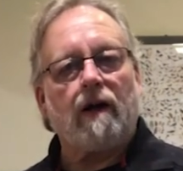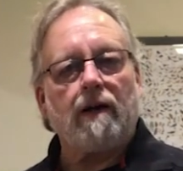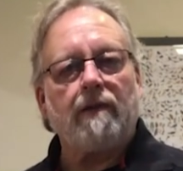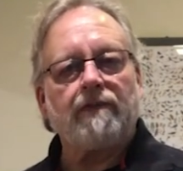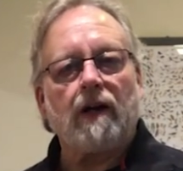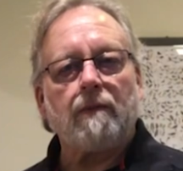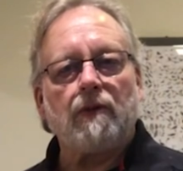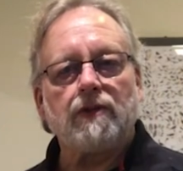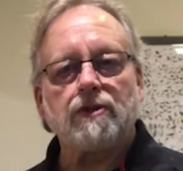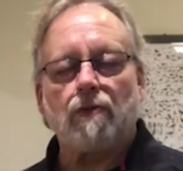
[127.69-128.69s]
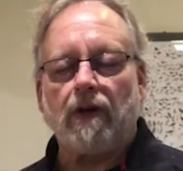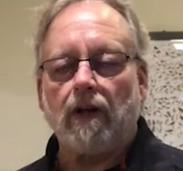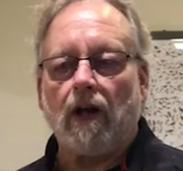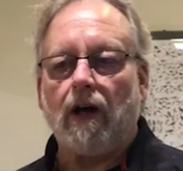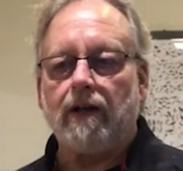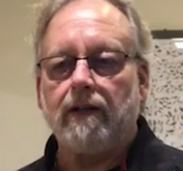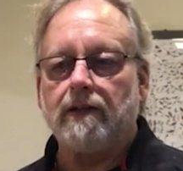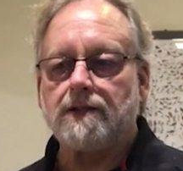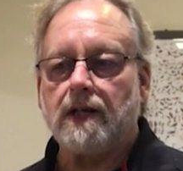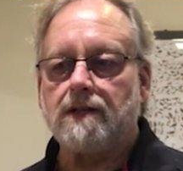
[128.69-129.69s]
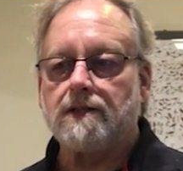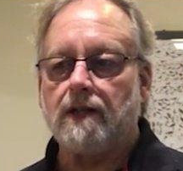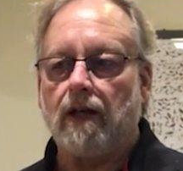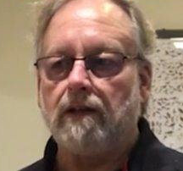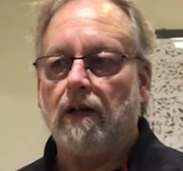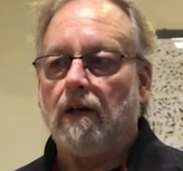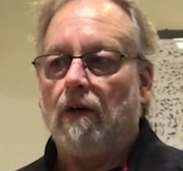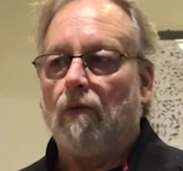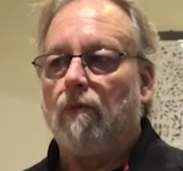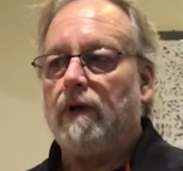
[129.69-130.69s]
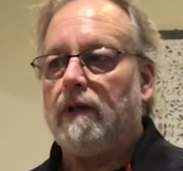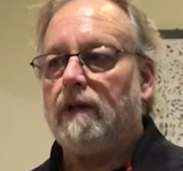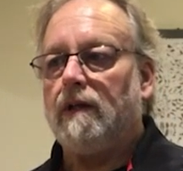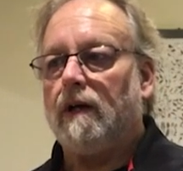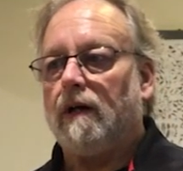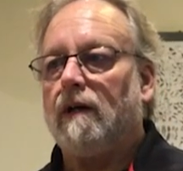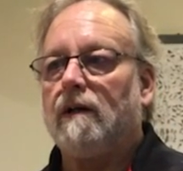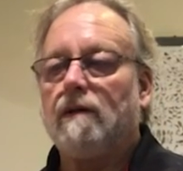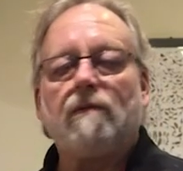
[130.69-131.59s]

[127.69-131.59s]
And I've talked about this quite a lot in the sense that we, uh,